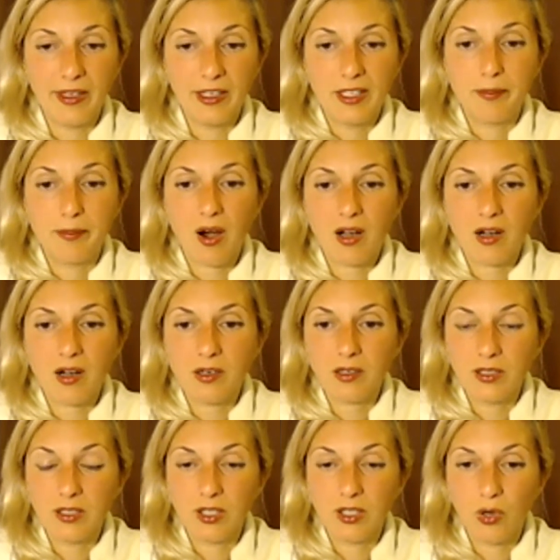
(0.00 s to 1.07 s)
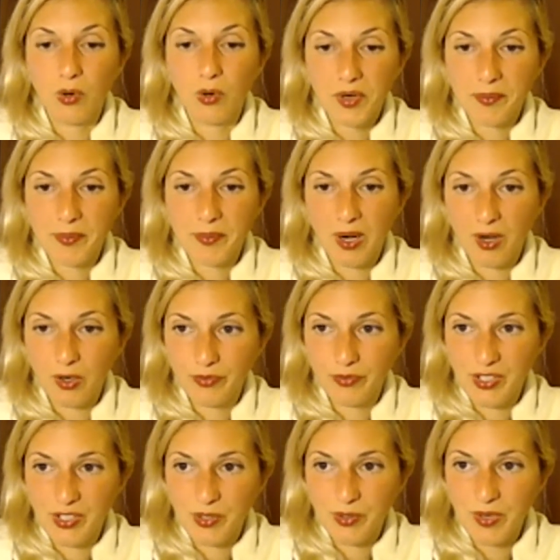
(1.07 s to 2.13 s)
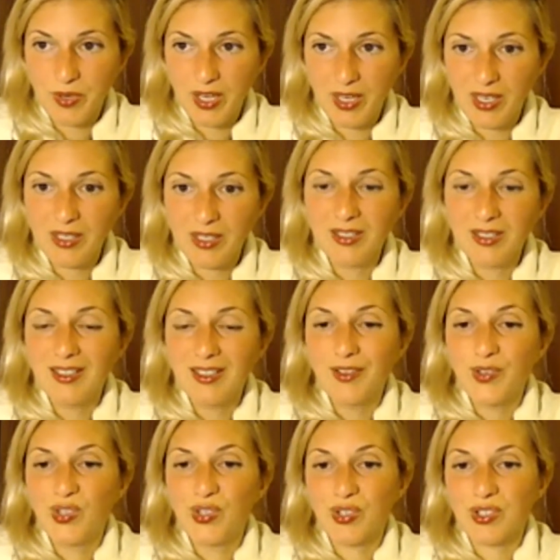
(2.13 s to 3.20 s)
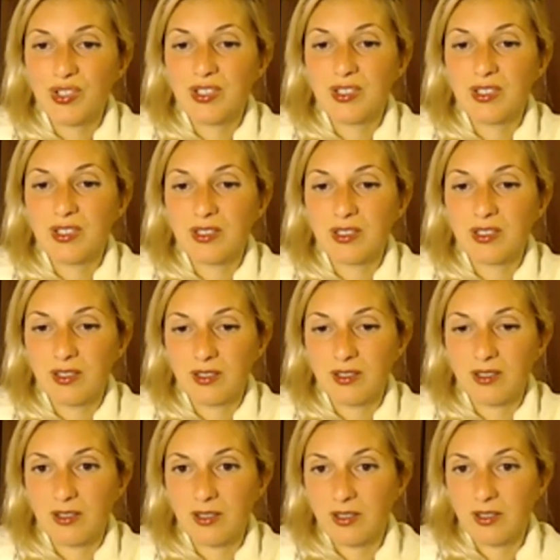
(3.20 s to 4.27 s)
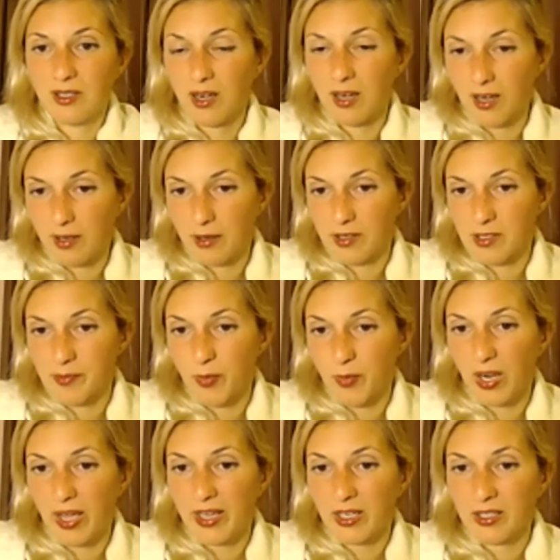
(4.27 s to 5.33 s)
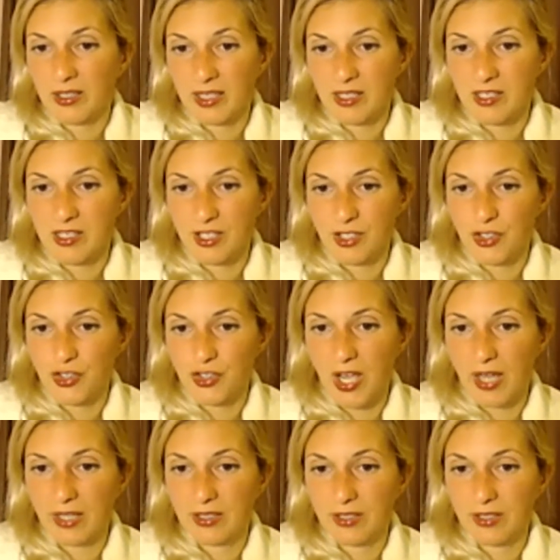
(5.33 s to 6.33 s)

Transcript: the lower bar of the screen, there's a small icon that says chat.